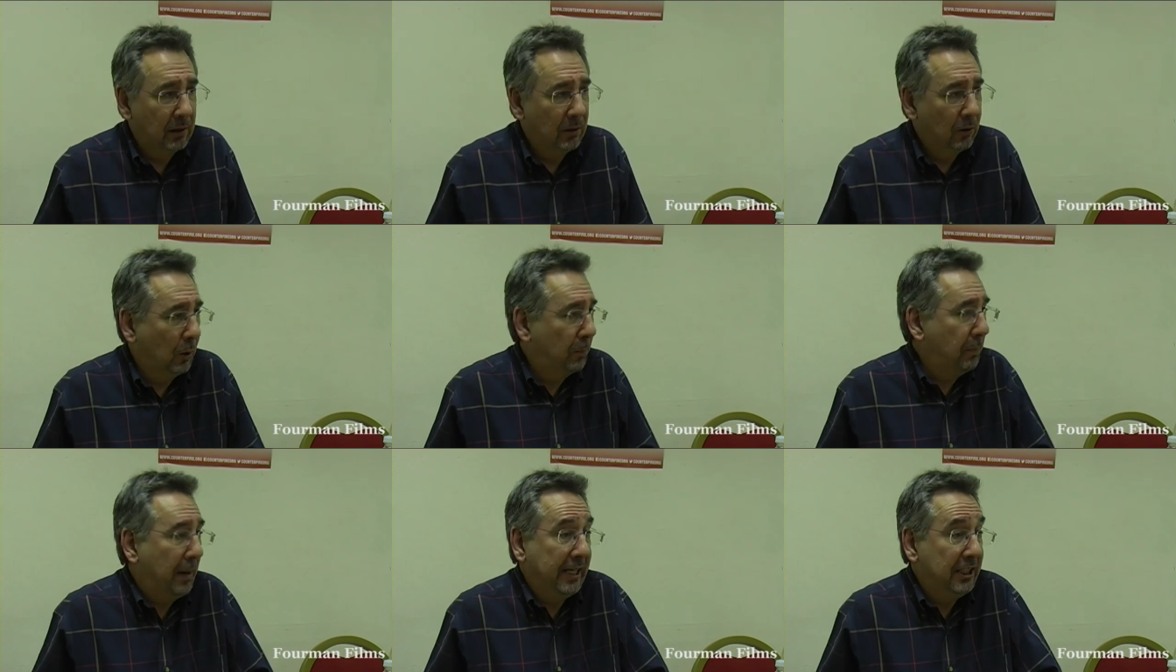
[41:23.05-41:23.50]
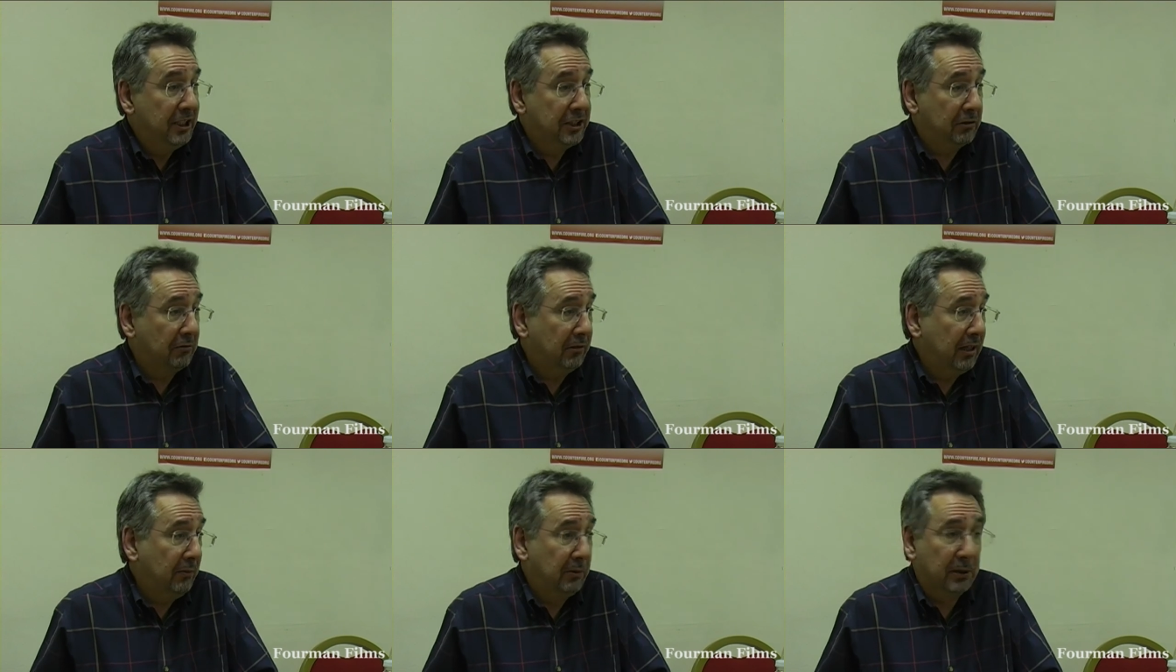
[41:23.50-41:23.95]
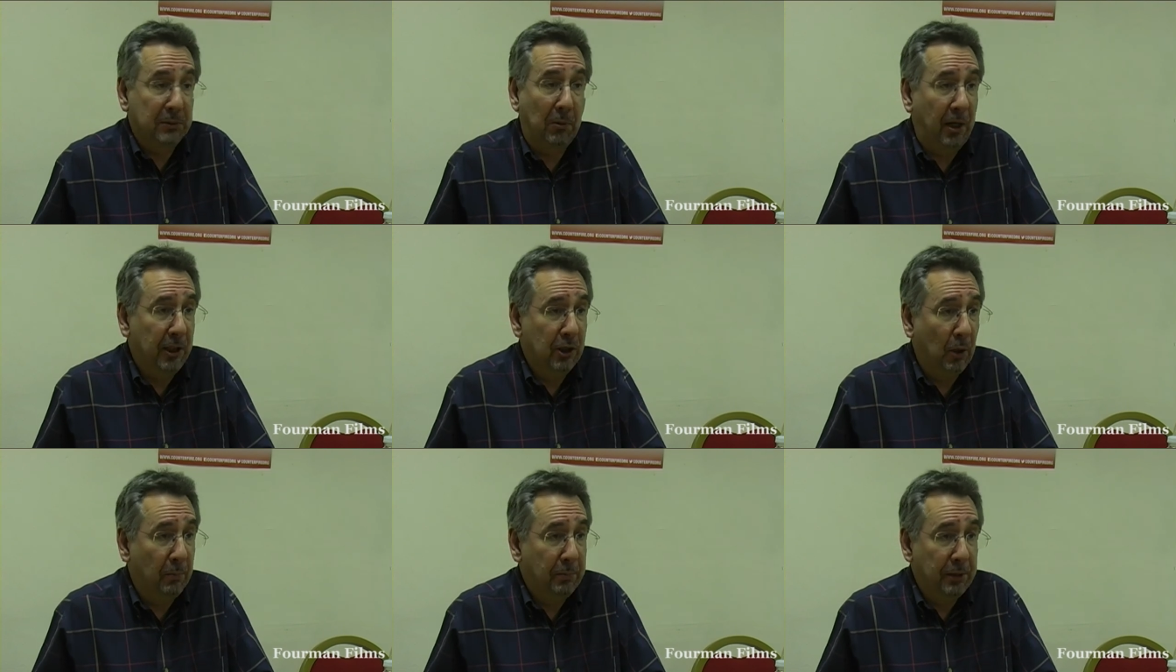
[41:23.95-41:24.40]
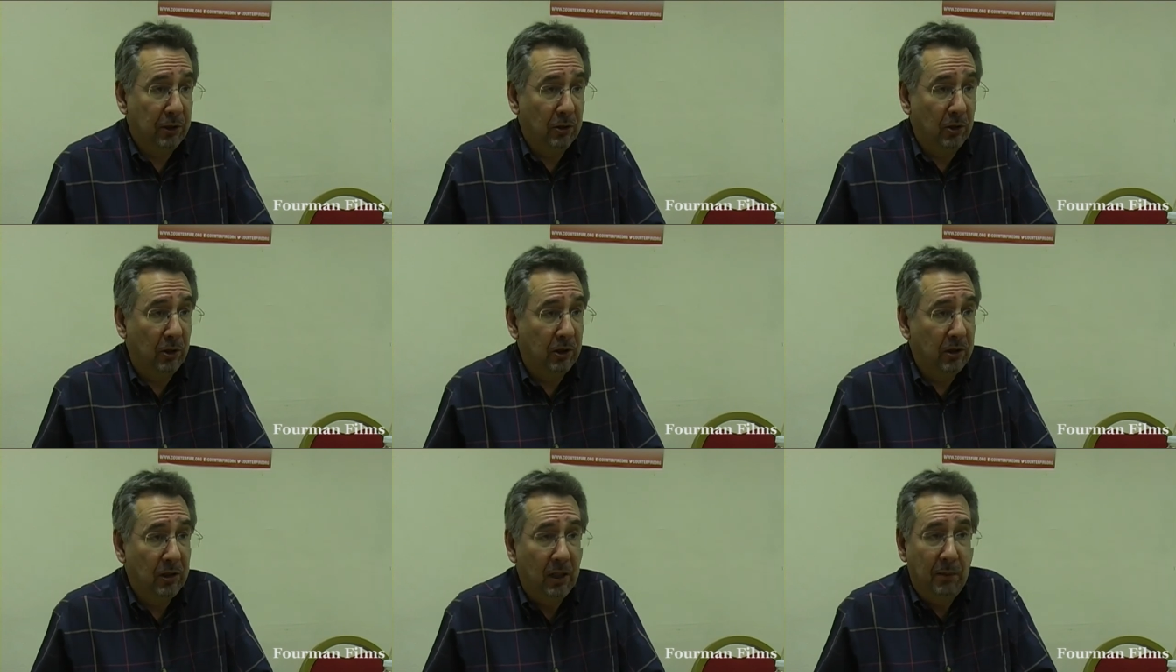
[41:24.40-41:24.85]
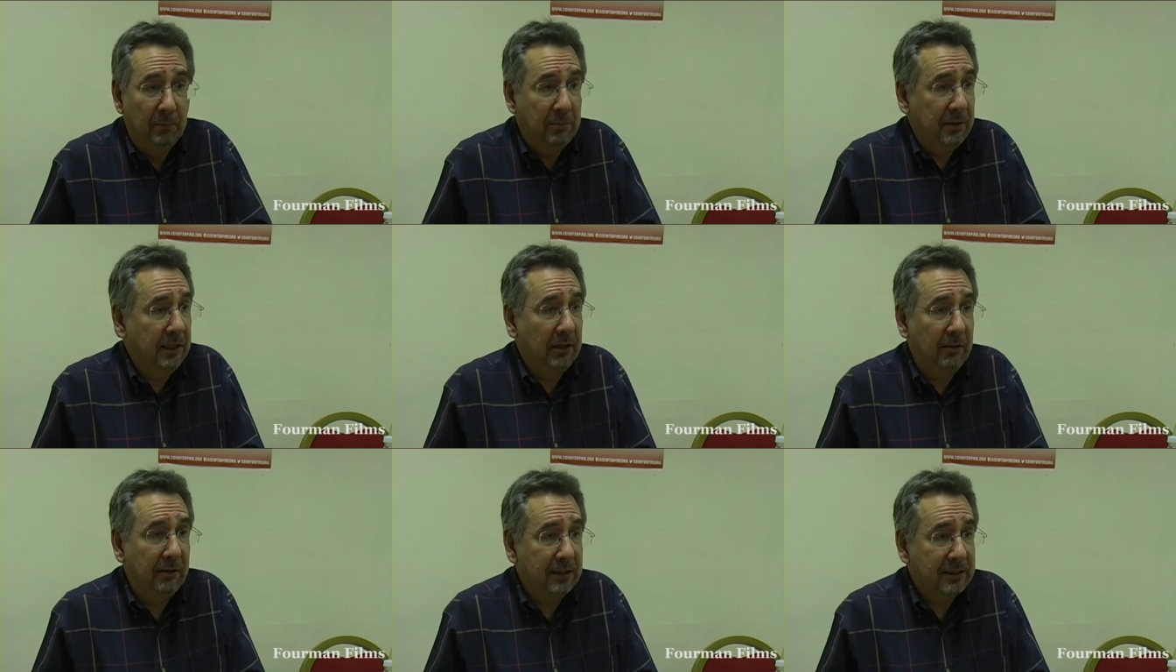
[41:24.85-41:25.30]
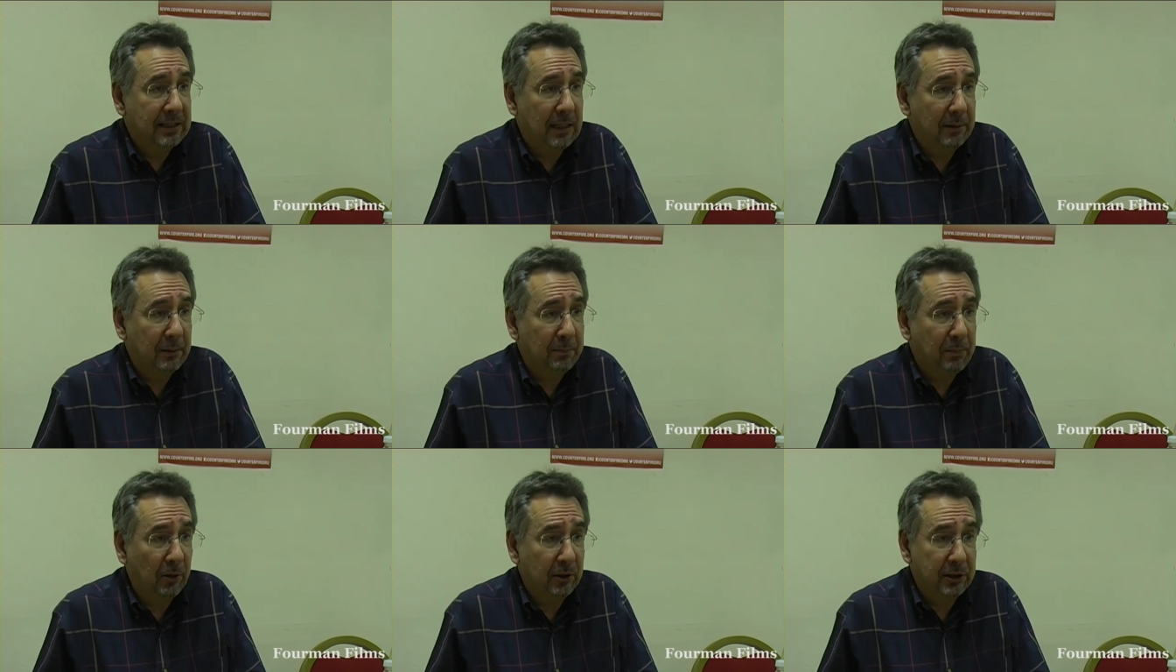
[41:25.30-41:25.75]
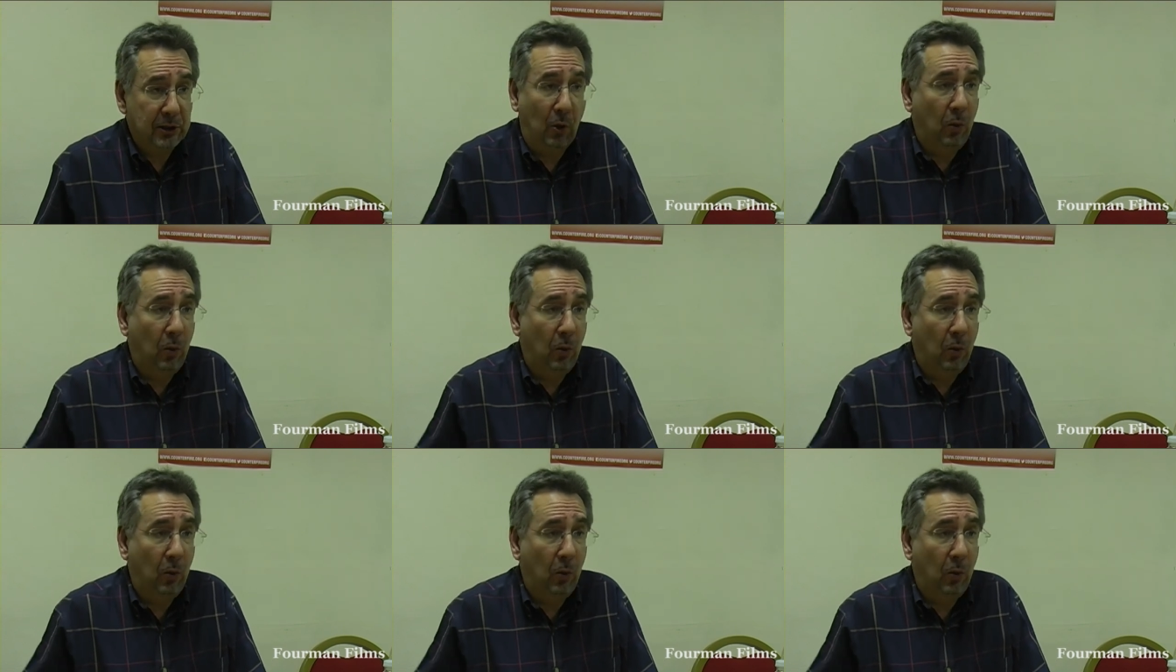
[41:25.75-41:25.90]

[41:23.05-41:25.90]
Or page three, which might not be good, but they don't accept the policy,